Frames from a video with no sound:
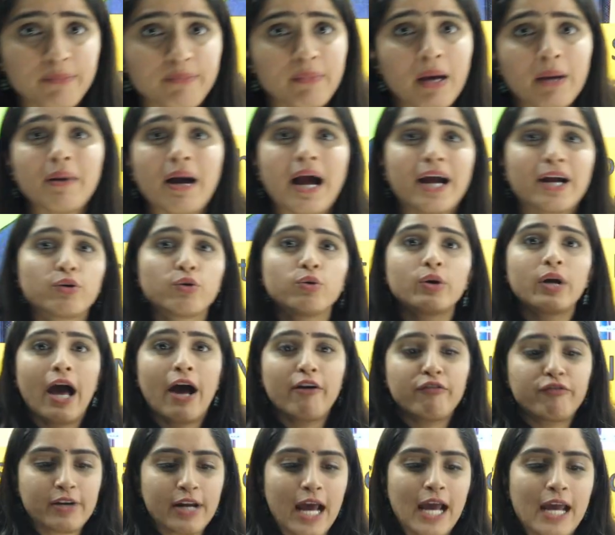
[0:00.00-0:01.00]
ma'am, I don't
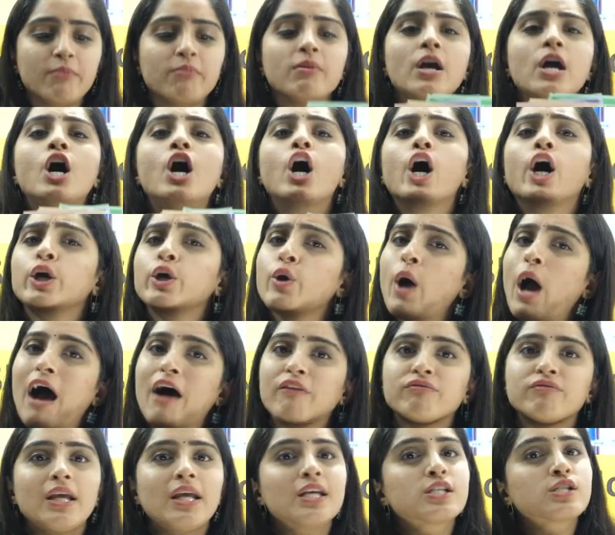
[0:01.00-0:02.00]
have time, you
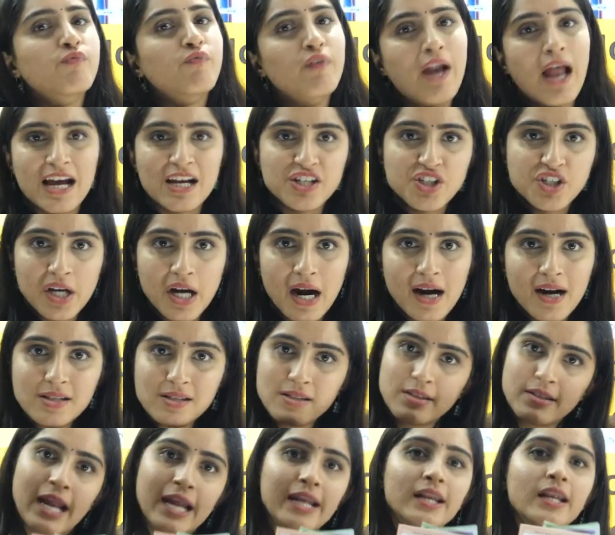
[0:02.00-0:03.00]
have these
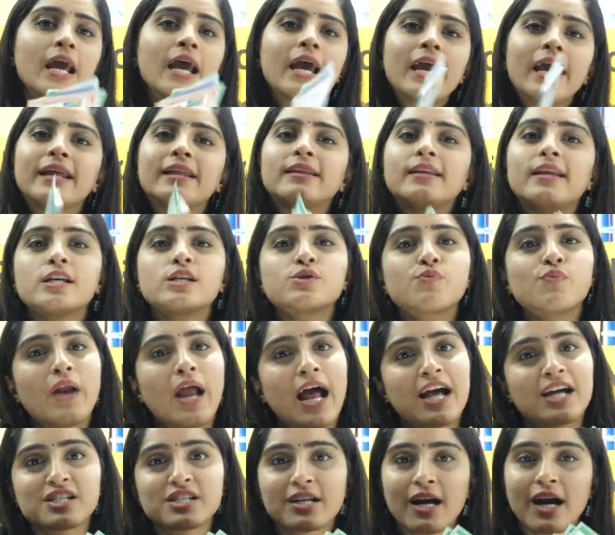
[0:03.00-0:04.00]
flashcards, right? In these
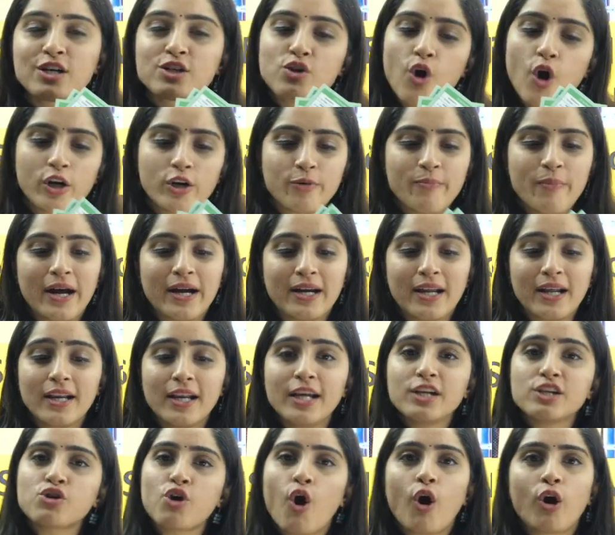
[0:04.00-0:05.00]
flashcards, automatically
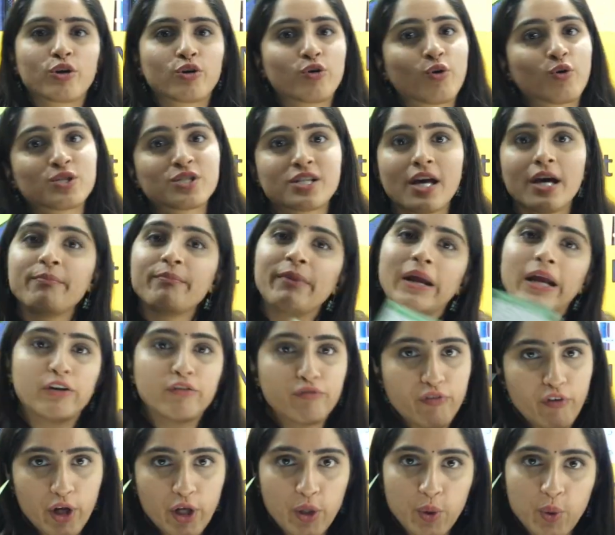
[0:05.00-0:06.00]
short notes are made
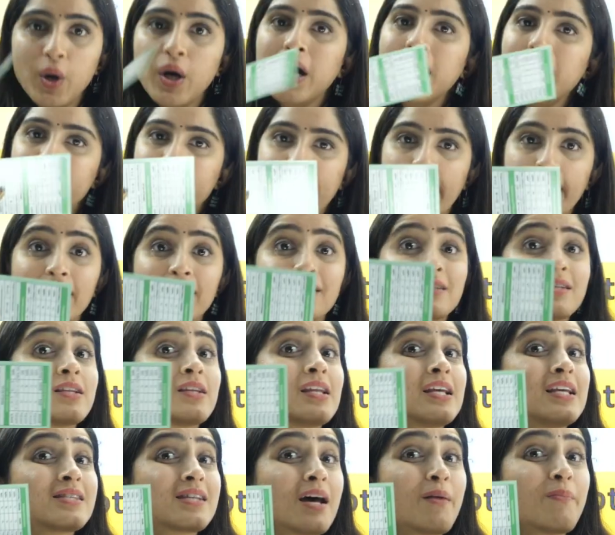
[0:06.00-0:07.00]
for you, right? And
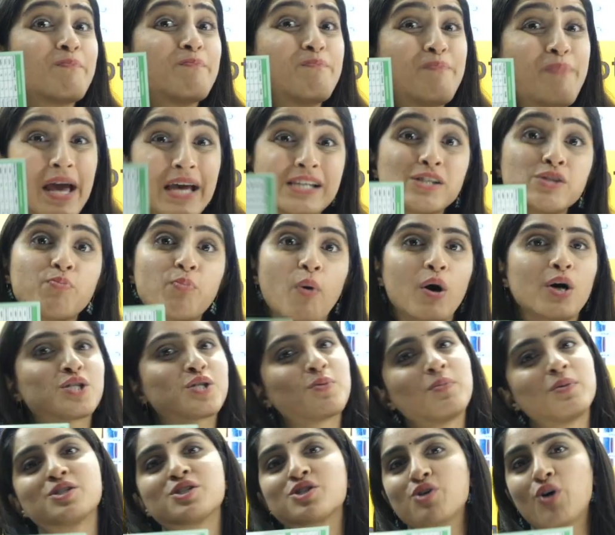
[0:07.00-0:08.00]
these are best
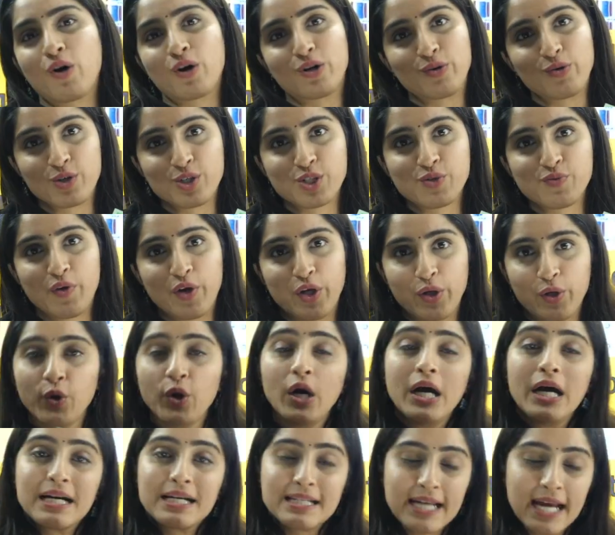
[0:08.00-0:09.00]
possible short notes for you,
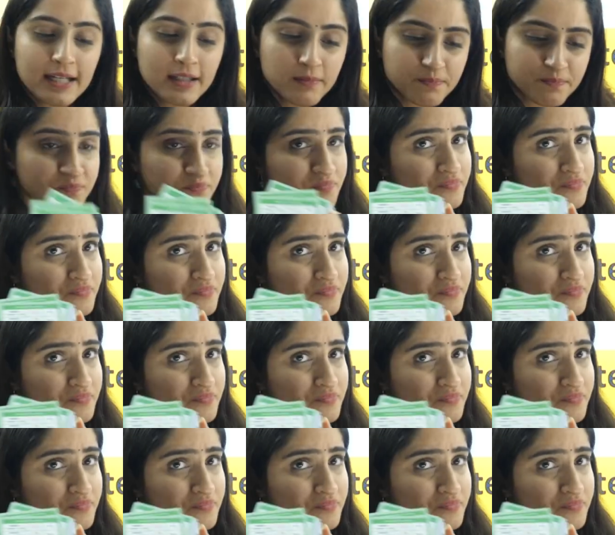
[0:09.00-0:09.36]
right?